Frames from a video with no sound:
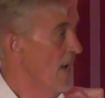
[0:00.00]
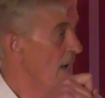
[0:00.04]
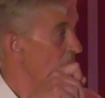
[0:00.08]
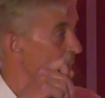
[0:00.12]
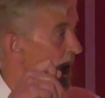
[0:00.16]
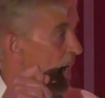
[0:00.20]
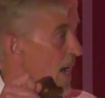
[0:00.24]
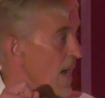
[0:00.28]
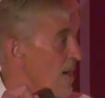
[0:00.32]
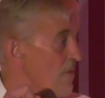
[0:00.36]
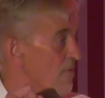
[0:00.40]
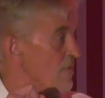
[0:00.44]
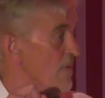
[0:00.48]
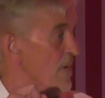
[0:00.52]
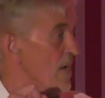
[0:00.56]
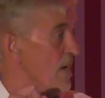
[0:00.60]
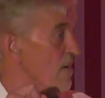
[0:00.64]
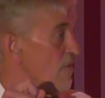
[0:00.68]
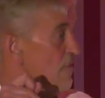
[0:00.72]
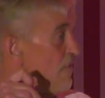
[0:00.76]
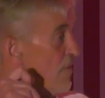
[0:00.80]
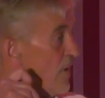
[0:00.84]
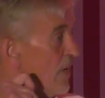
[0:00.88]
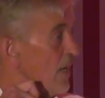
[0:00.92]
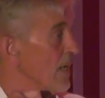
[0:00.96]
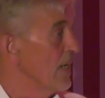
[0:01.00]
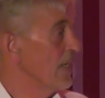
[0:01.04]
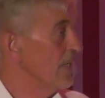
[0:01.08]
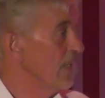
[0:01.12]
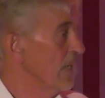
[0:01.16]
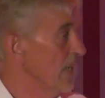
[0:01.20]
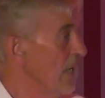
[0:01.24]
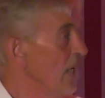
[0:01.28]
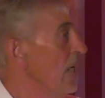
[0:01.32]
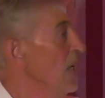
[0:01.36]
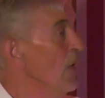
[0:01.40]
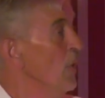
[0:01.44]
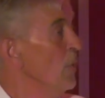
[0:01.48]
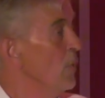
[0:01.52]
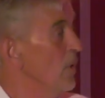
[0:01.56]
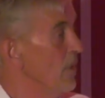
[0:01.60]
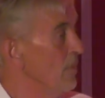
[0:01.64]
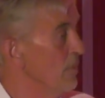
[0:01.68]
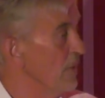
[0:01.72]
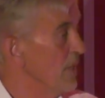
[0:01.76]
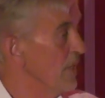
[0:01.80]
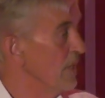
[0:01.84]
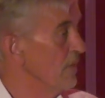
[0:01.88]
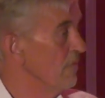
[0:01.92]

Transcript: have that fight, we've been